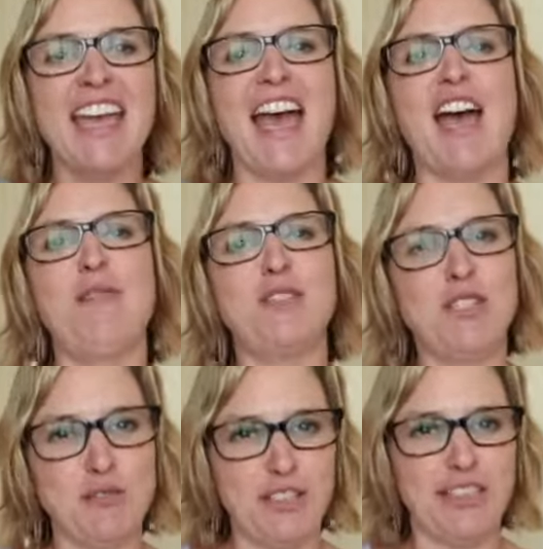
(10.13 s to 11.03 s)
to
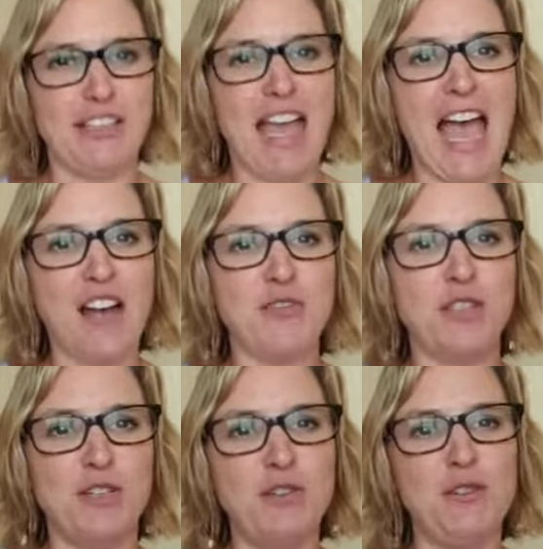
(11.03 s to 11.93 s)
do a little
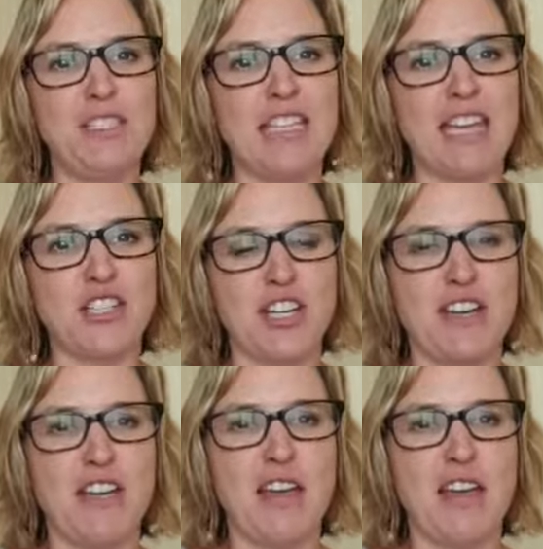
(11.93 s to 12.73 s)
how-to session